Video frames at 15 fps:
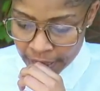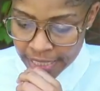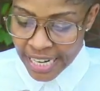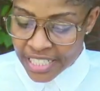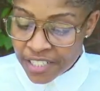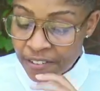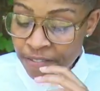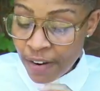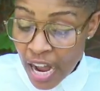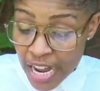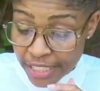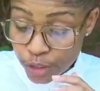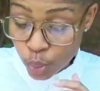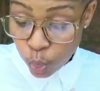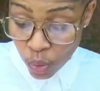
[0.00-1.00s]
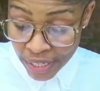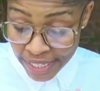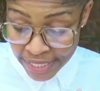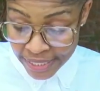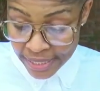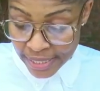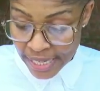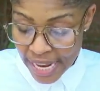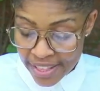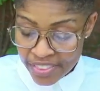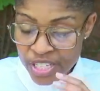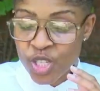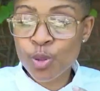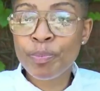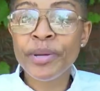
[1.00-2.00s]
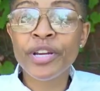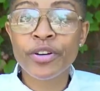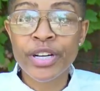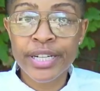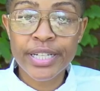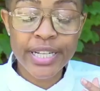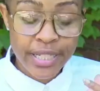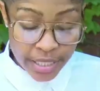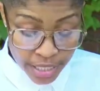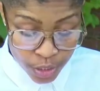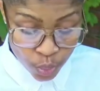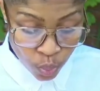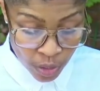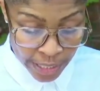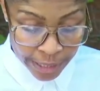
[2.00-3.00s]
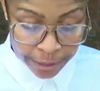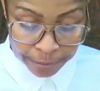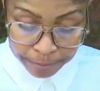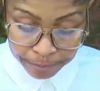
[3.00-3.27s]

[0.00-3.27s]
that defines wind and the spirit in this way.